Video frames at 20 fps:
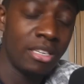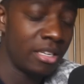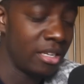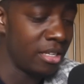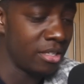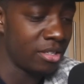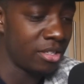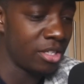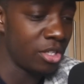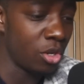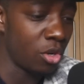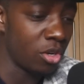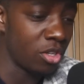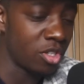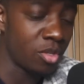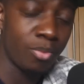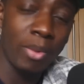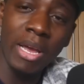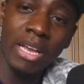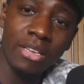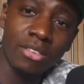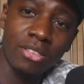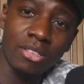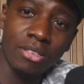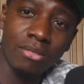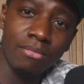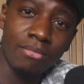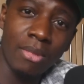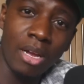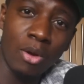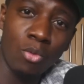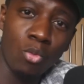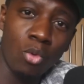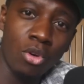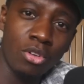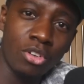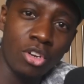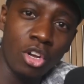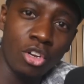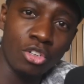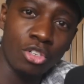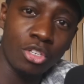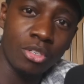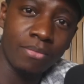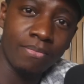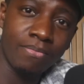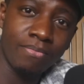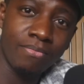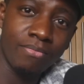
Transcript: Let's see all the specs and whatnot.